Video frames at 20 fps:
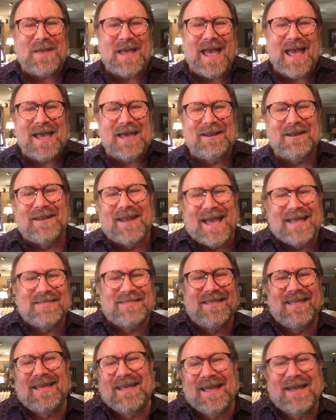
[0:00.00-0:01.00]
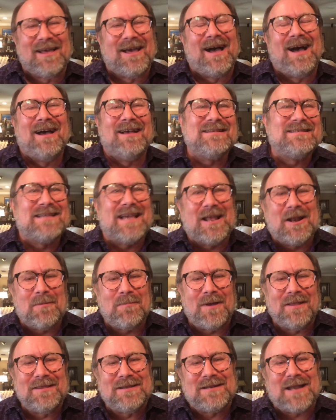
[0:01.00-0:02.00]
and set up
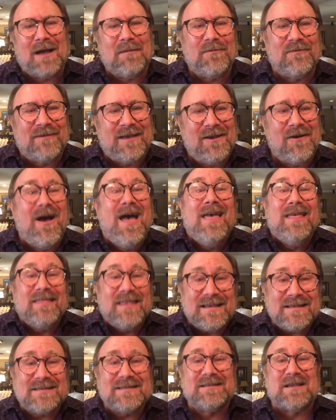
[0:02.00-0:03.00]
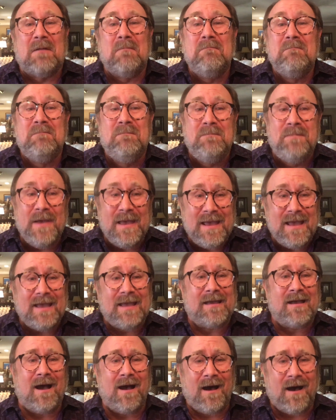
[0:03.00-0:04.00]
on the top of a hill. This is a
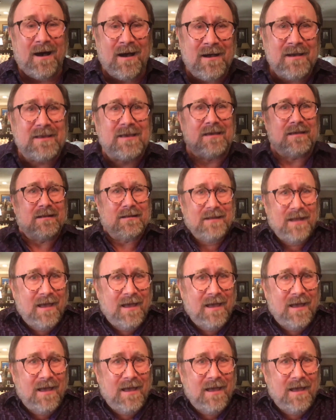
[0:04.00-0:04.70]
big honking